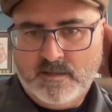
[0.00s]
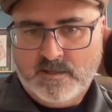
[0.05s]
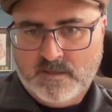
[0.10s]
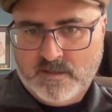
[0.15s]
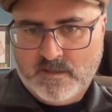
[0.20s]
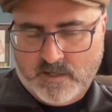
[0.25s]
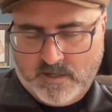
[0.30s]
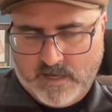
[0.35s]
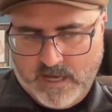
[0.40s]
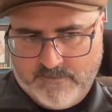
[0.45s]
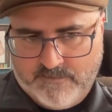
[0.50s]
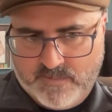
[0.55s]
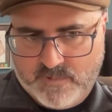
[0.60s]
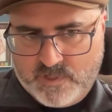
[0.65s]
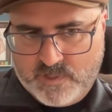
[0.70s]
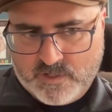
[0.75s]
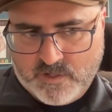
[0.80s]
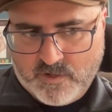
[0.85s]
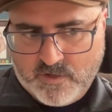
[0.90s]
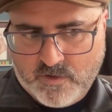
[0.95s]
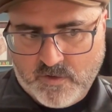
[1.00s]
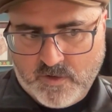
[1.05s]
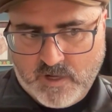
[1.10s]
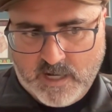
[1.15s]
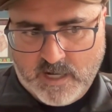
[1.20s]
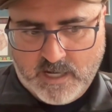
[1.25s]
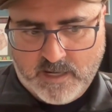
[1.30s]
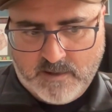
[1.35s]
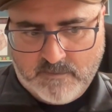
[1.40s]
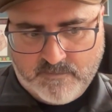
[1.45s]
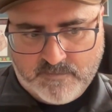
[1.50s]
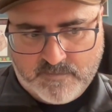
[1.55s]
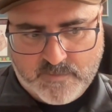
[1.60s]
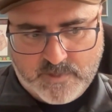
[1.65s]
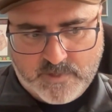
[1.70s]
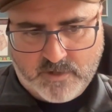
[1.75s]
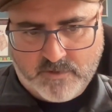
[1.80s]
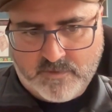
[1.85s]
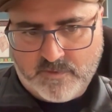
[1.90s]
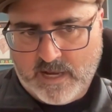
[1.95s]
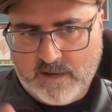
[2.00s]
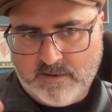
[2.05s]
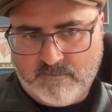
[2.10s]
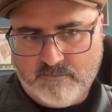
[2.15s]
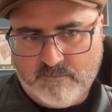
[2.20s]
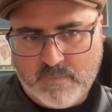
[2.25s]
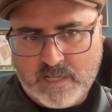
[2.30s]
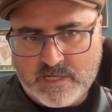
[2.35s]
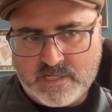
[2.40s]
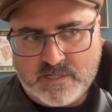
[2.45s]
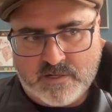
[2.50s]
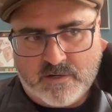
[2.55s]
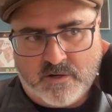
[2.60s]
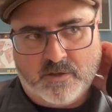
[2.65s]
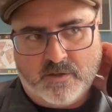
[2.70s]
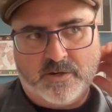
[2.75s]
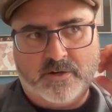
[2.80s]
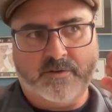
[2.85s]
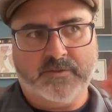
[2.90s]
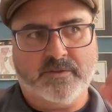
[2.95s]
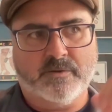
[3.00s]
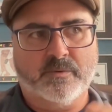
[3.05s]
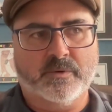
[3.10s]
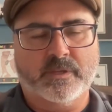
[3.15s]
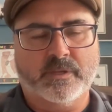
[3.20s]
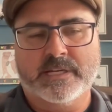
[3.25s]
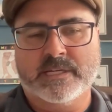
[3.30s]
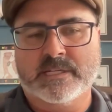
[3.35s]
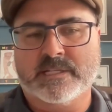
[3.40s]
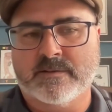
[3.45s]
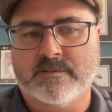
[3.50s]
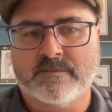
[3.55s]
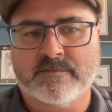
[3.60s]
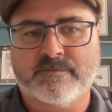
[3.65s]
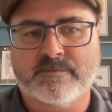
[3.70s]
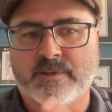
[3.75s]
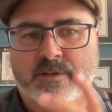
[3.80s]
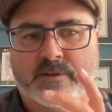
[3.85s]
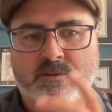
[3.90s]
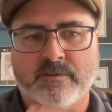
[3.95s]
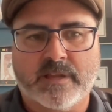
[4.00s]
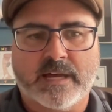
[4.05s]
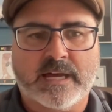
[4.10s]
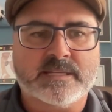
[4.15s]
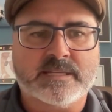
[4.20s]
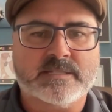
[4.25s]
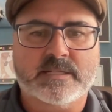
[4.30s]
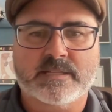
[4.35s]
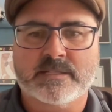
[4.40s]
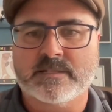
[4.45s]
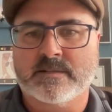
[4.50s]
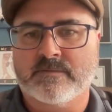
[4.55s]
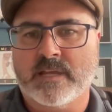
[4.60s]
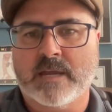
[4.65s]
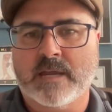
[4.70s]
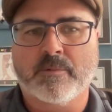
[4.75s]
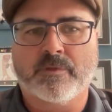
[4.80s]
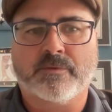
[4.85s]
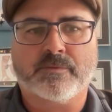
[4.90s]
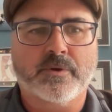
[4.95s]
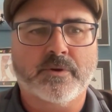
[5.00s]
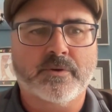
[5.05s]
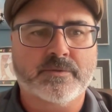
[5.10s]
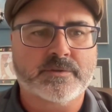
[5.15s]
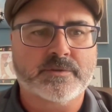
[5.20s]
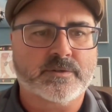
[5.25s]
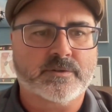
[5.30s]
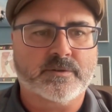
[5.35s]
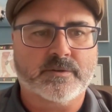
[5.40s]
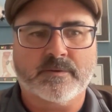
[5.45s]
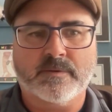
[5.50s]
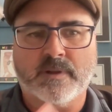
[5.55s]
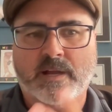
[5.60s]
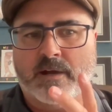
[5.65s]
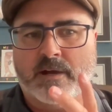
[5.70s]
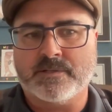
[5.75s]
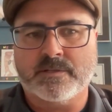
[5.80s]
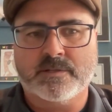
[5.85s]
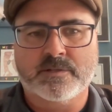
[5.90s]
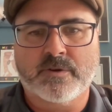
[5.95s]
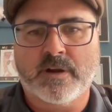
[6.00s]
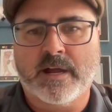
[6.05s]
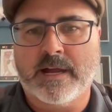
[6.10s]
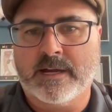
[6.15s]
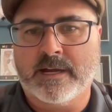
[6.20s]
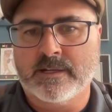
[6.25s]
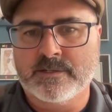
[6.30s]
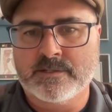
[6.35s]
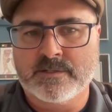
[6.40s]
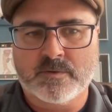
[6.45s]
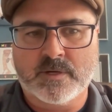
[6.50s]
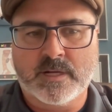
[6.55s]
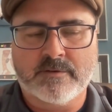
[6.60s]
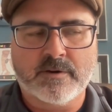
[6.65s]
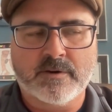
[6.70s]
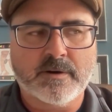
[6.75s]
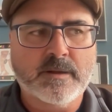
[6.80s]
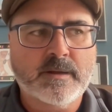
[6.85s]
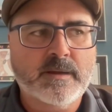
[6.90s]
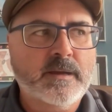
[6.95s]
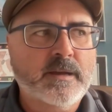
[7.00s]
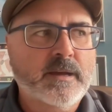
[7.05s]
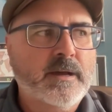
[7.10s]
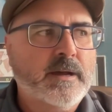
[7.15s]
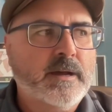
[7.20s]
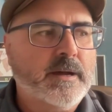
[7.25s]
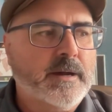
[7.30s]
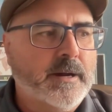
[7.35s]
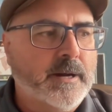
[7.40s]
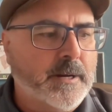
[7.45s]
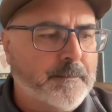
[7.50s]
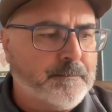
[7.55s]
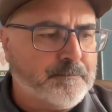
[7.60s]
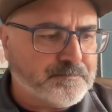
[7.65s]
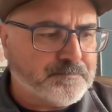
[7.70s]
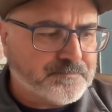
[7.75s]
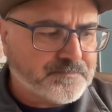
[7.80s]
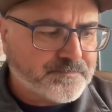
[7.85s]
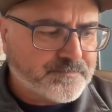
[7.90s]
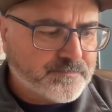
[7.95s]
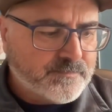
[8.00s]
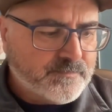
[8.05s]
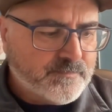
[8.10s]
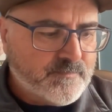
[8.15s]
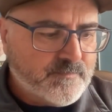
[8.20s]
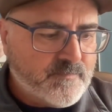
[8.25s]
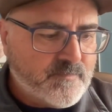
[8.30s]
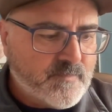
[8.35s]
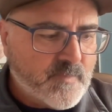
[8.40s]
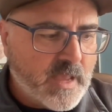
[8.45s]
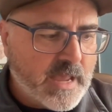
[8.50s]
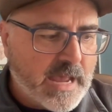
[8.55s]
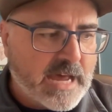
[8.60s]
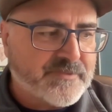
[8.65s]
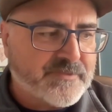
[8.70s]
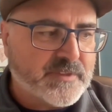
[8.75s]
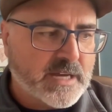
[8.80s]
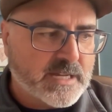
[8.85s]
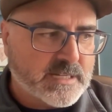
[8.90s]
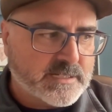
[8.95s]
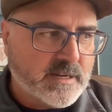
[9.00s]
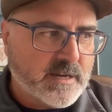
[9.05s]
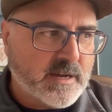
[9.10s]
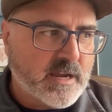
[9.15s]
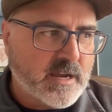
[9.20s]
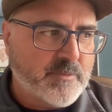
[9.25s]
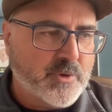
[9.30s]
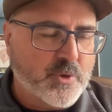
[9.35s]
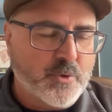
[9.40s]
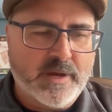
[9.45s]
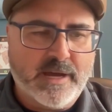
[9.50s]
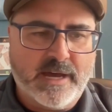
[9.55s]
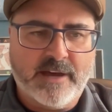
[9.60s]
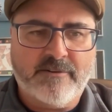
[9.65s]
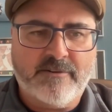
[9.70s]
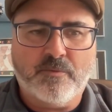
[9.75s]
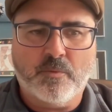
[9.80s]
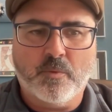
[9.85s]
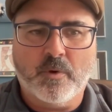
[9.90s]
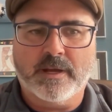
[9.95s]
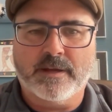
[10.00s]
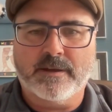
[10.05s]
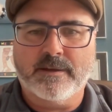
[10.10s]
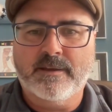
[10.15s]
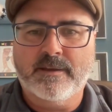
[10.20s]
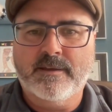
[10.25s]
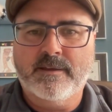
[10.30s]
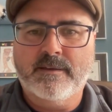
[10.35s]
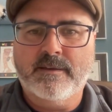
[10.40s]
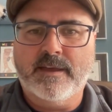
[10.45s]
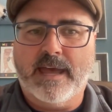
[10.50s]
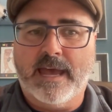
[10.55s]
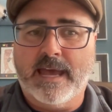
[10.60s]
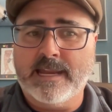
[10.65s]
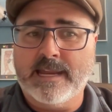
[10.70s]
Okay. So, I mentioned earlier the release of, last season of Game of Thrones or House of the Dragons or whatever. Um, at that time, you have what any